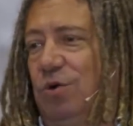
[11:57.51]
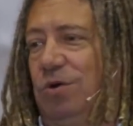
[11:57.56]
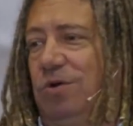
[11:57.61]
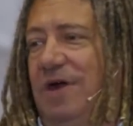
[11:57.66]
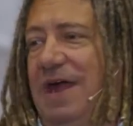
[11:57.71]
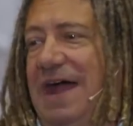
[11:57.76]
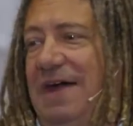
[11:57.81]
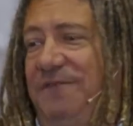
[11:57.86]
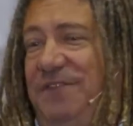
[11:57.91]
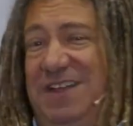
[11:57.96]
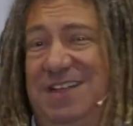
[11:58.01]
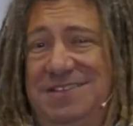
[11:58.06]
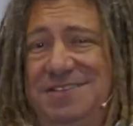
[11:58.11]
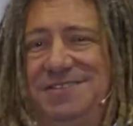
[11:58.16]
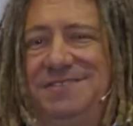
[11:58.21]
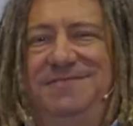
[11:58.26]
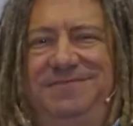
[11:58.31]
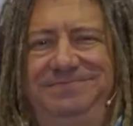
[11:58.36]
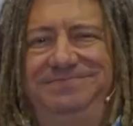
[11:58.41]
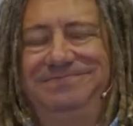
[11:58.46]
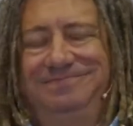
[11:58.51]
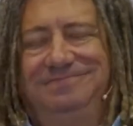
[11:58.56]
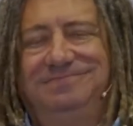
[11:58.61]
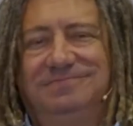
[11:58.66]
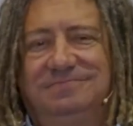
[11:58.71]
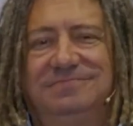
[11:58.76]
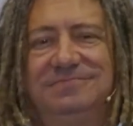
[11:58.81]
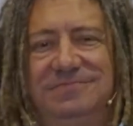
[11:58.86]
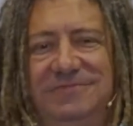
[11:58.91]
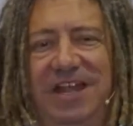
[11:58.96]
graphics,
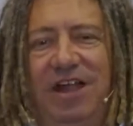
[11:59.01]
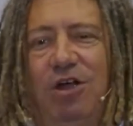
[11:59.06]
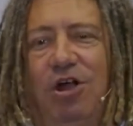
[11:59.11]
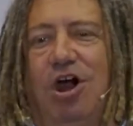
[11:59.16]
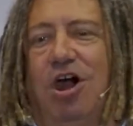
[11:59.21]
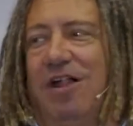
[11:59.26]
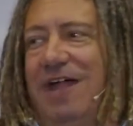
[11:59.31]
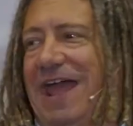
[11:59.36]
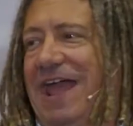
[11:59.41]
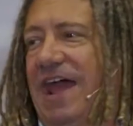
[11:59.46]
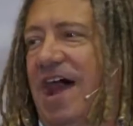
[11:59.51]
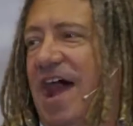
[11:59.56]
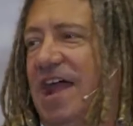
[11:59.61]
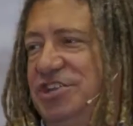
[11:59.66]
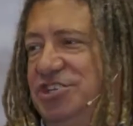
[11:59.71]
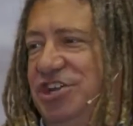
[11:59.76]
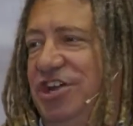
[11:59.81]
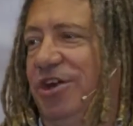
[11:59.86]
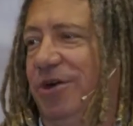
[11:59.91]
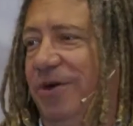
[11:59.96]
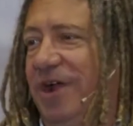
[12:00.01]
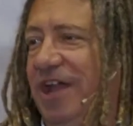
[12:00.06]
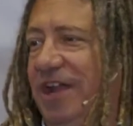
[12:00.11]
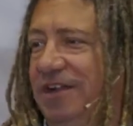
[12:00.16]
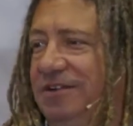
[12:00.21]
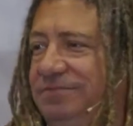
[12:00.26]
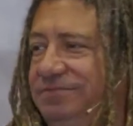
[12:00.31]
they're all AI generated,